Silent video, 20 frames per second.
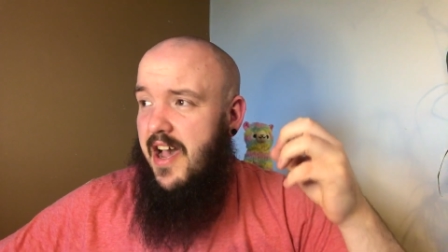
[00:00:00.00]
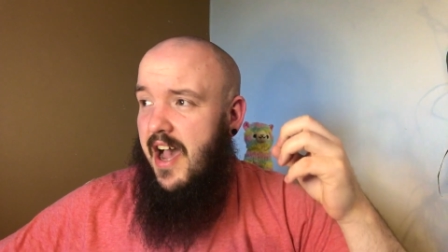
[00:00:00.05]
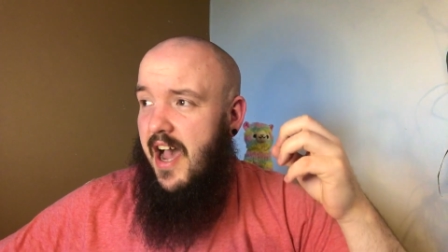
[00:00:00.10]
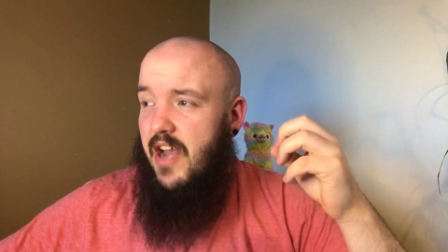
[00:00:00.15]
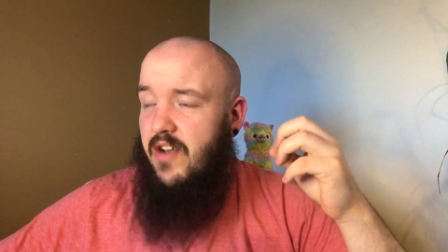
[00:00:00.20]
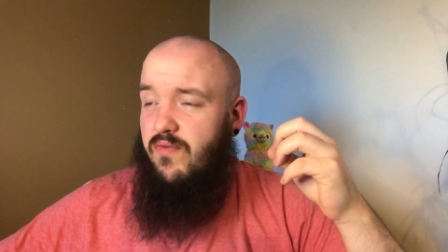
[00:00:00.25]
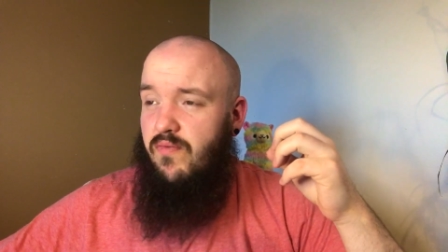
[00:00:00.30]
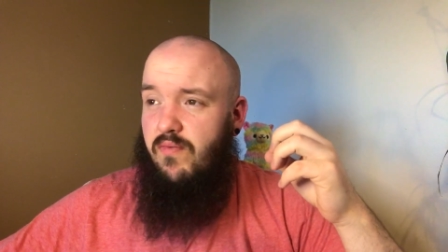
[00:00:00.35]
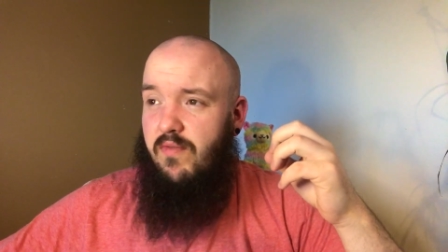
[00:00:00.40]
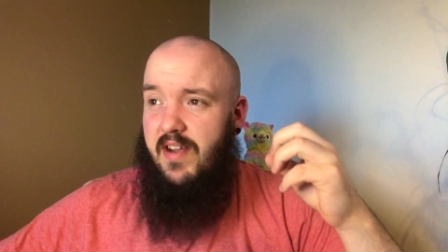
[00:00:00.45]

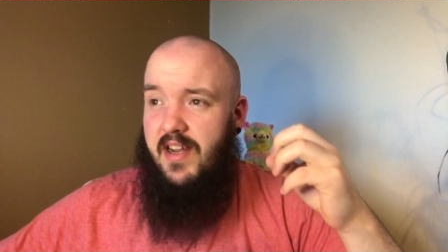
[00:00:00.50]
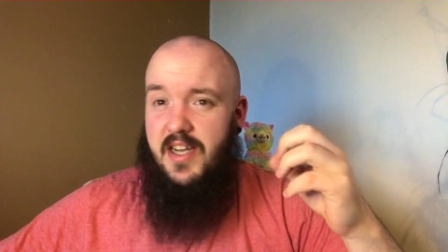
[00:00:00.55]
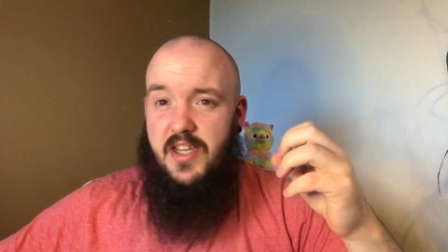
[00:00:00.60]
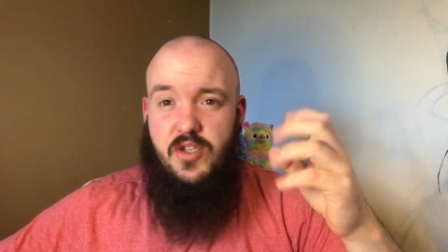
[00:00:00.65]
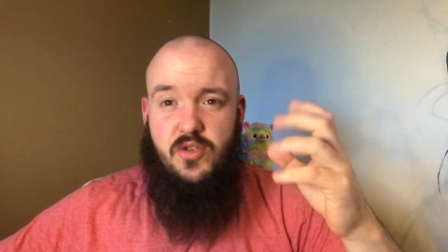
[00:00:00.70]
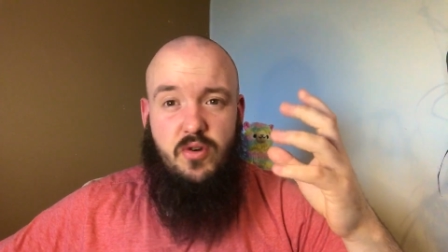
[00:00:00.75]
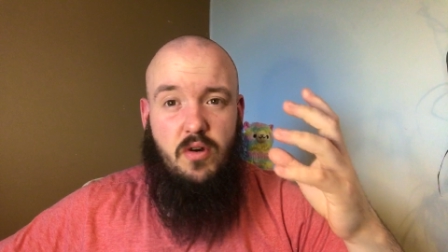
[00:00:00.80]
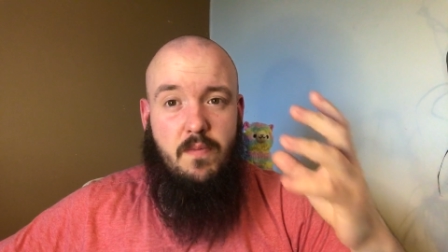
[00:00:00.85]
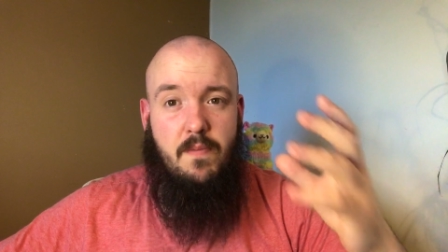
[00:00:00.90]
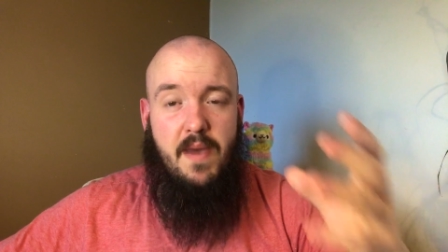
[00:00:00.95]
and really
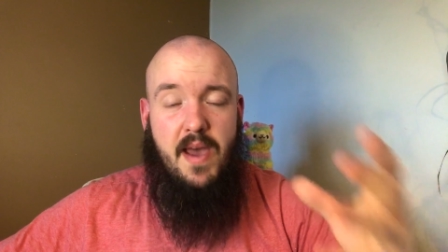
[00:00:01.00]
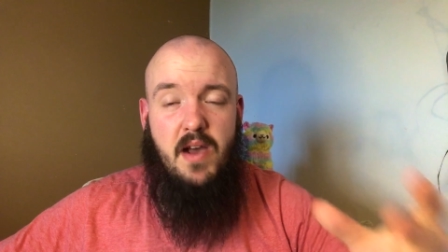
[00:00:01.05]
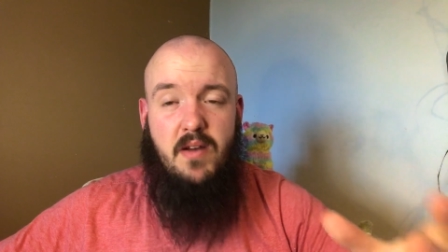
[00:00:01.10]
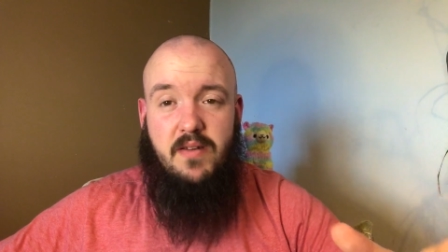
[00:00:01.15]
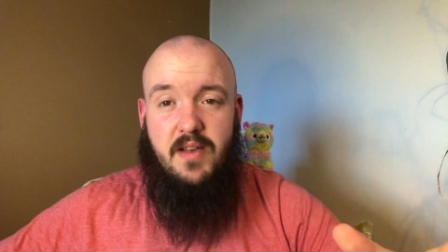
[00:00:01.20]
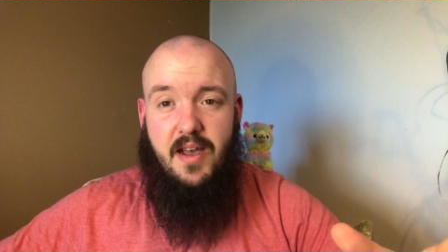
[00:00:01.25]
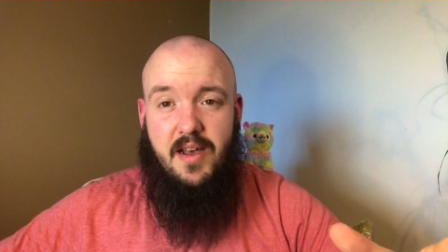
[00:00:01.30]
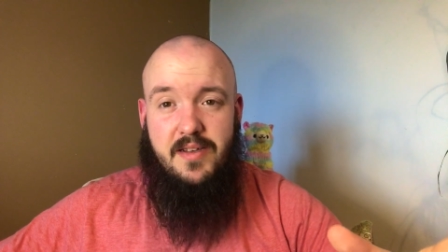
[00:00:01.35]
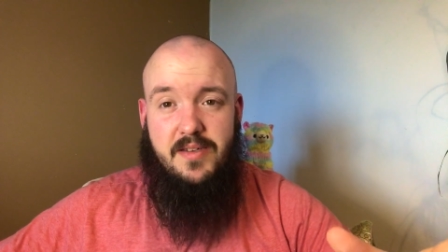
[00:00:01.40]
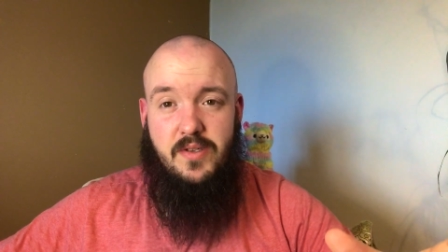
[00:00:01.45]
strong male
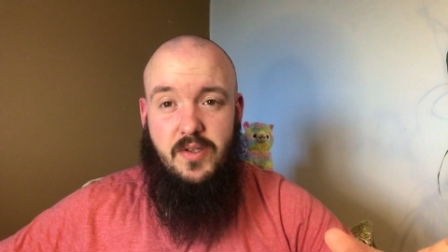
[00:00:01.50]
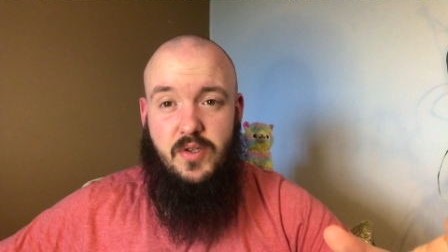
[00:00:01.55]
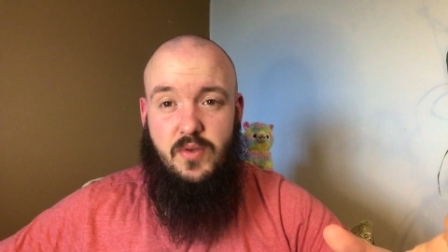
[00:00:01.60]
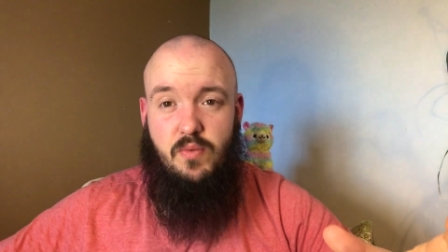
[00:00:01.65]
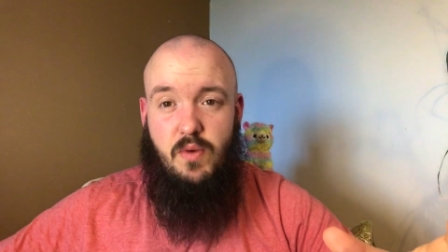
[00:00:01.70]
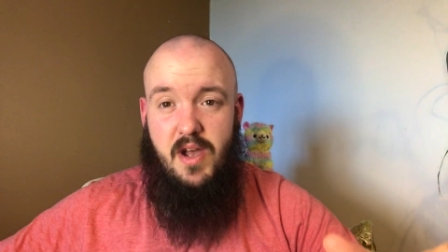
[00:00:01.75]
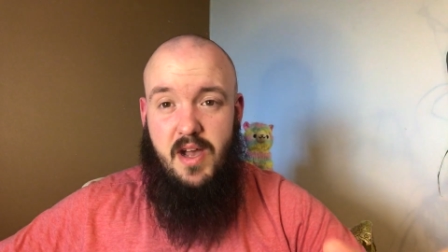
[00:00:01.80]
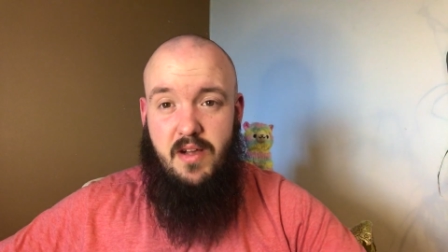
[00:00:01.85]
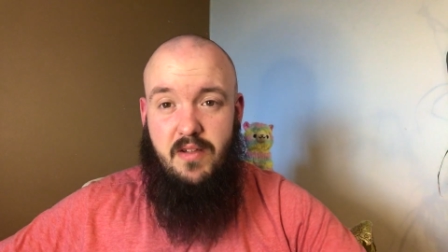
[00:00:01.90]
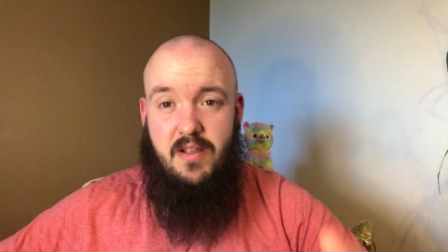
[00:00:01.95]
cast as
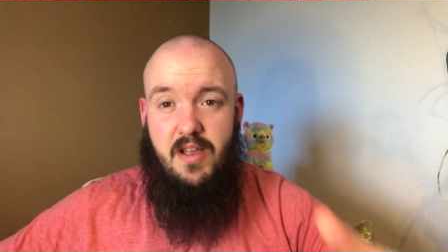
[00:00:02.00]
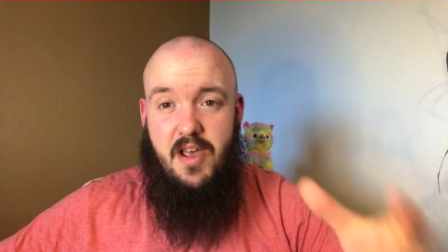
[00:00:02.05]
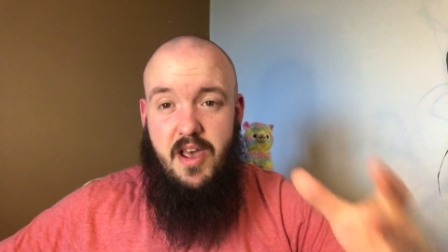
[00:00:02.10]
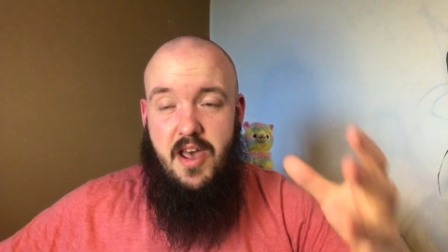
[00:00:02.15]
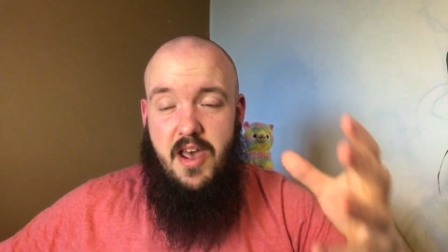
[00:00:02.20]
well.